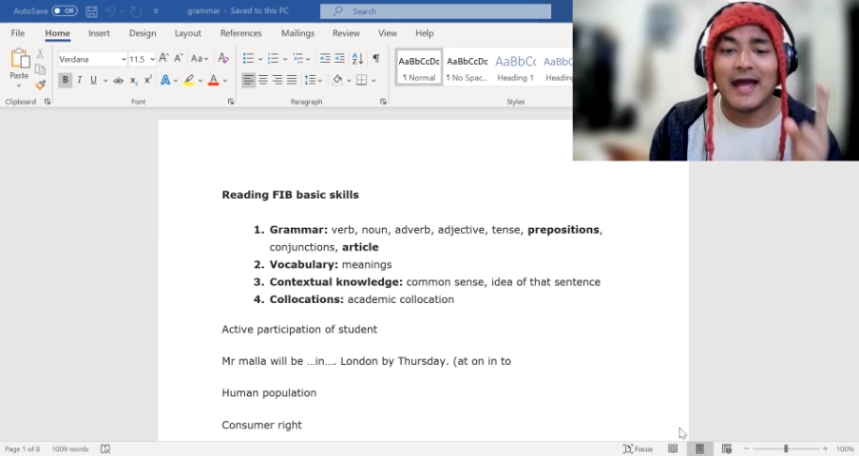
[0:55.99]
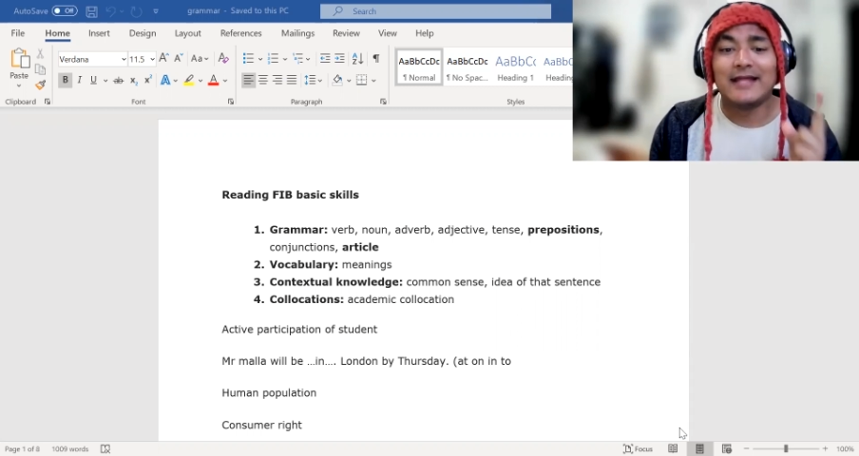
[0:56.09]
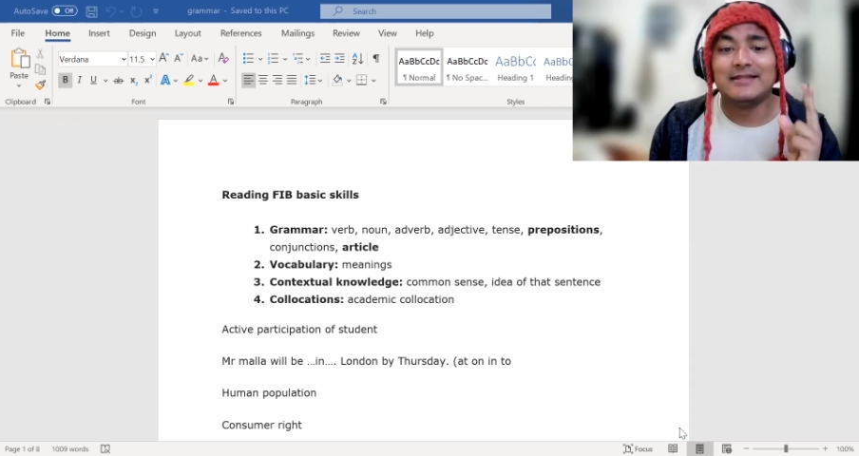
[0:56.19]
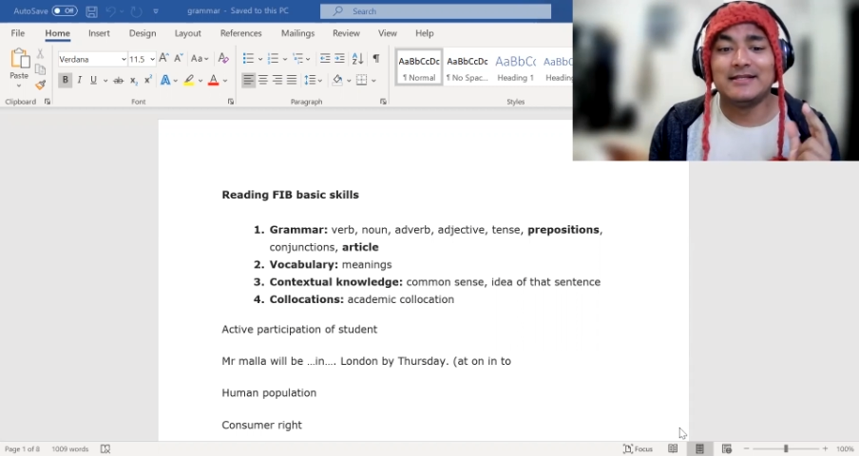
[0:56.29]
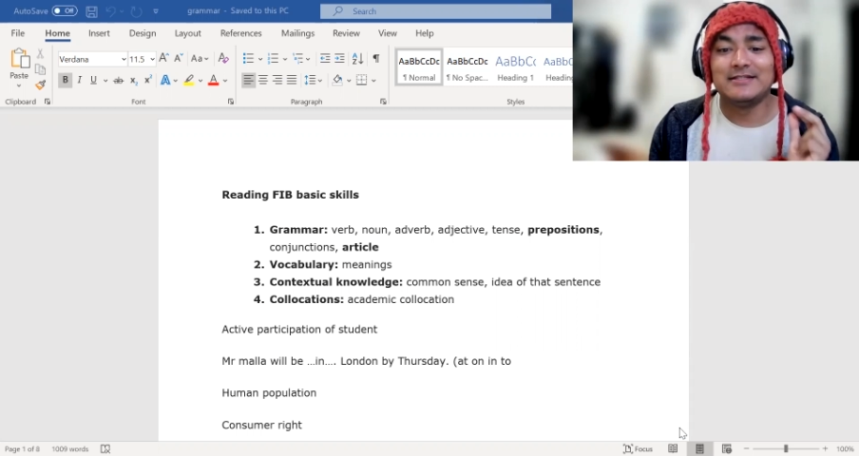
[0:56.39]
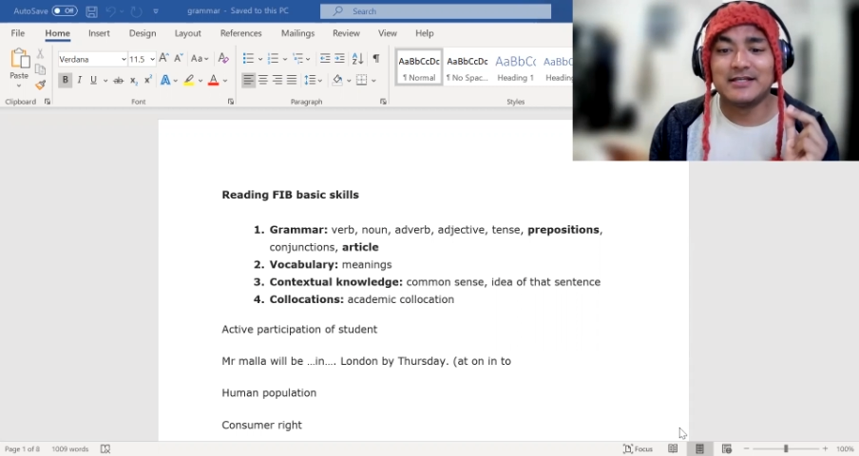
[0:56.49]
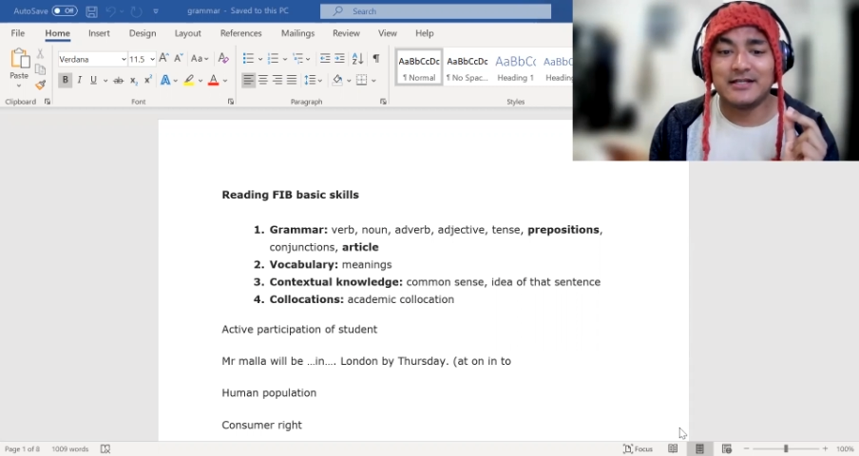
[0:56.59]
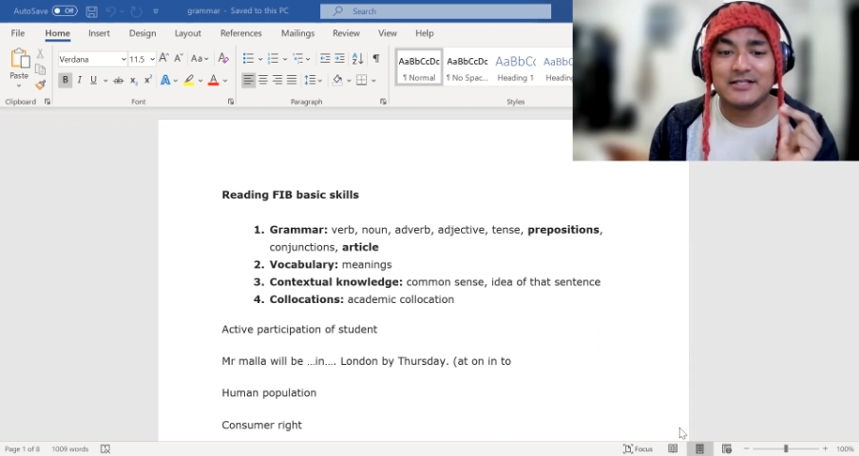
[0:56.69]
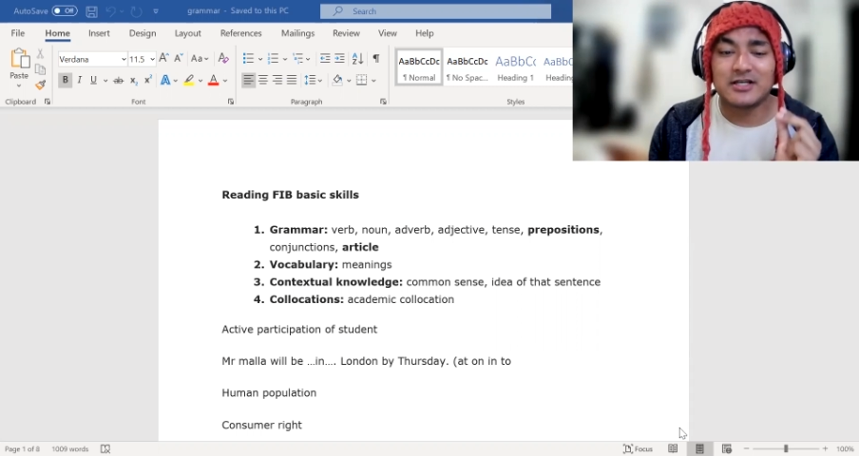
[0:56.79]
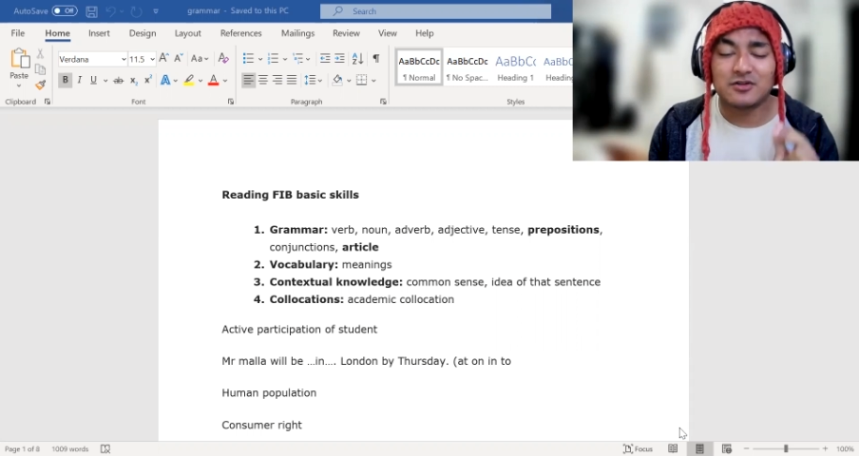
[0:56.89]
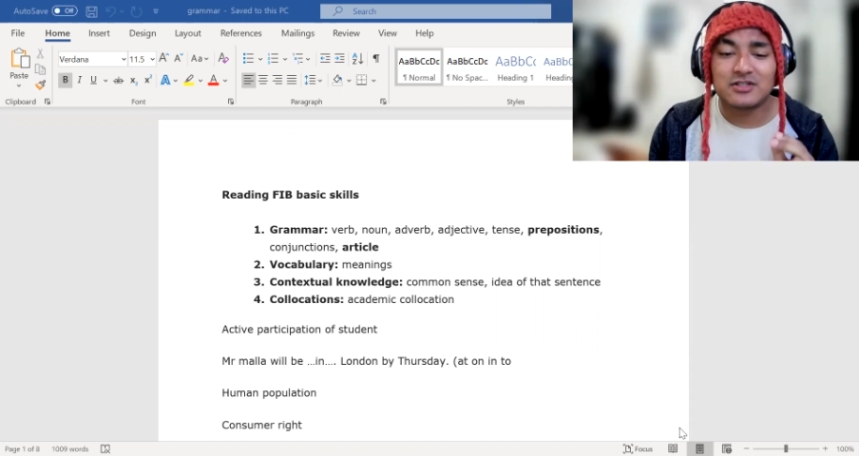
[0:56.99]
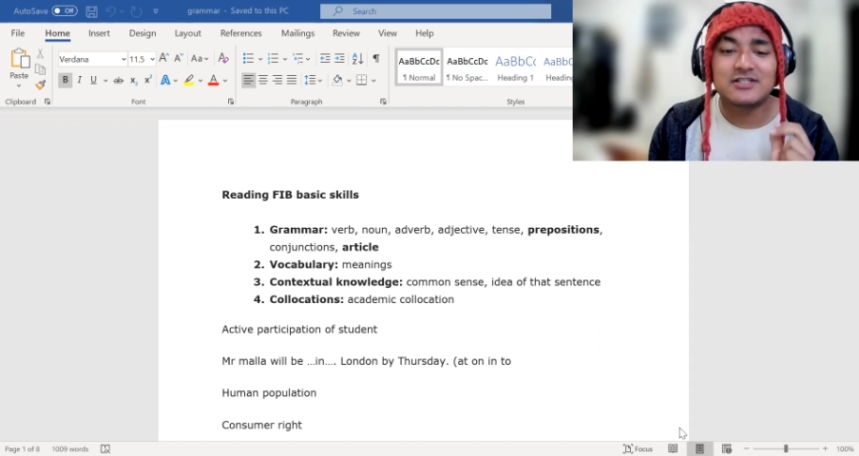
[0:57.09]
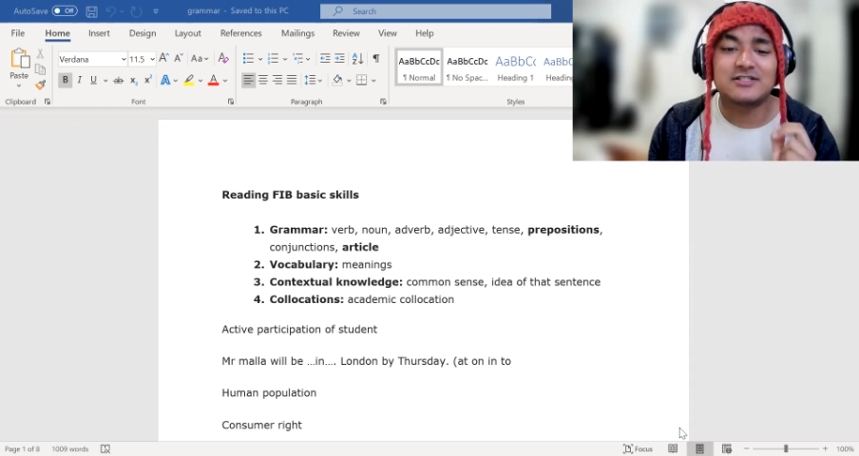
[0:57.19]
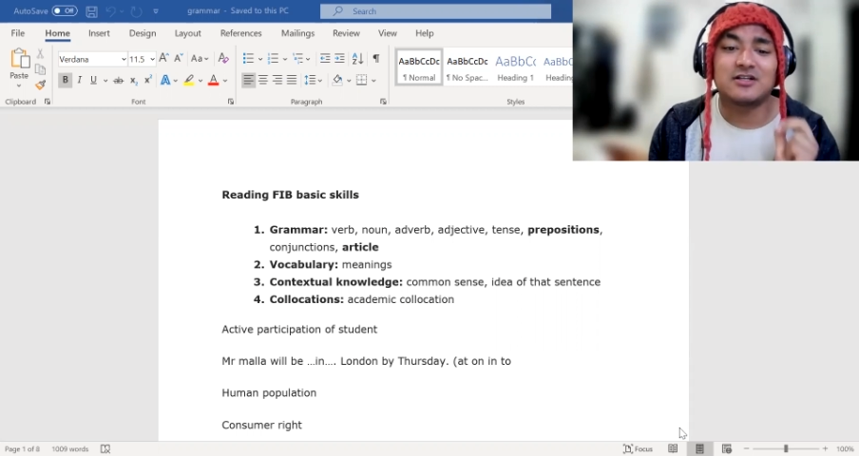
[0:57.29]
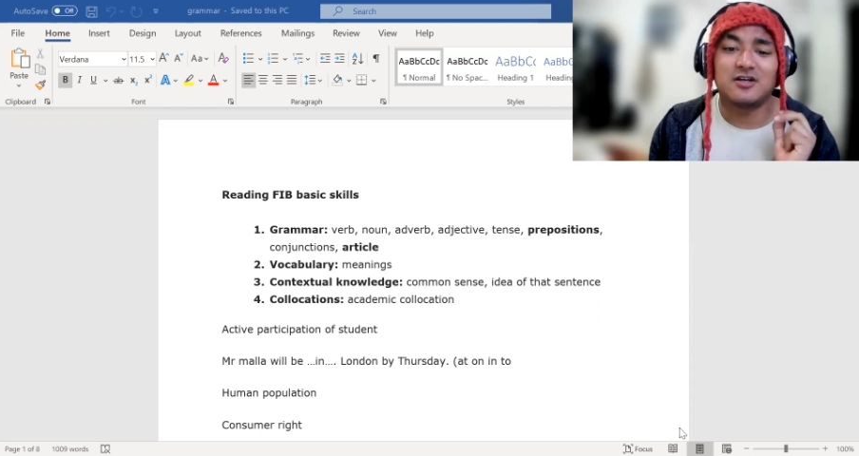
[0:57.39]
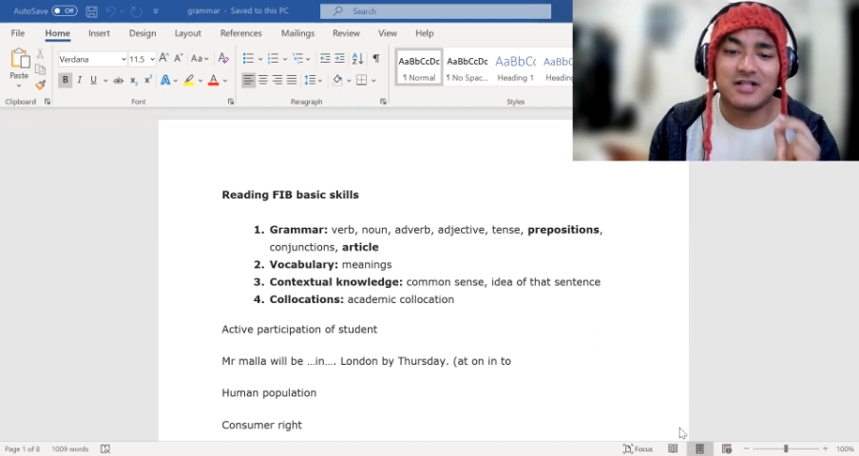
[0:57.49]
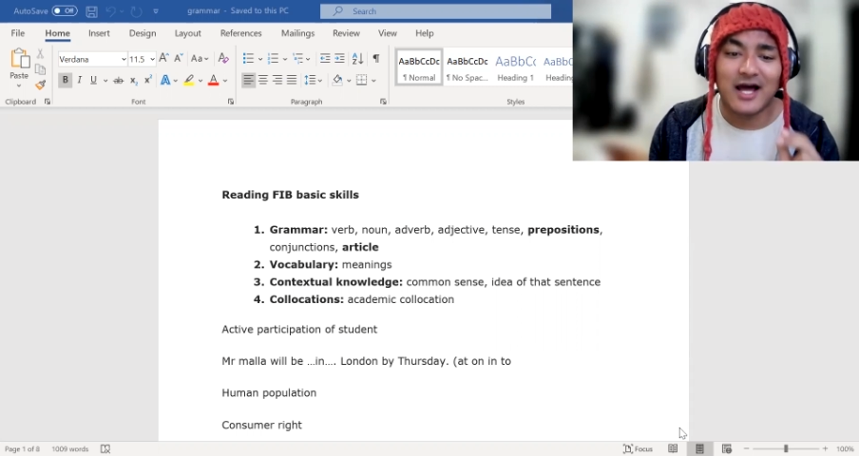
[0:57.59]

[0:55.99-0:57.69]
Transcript: and then there is another section called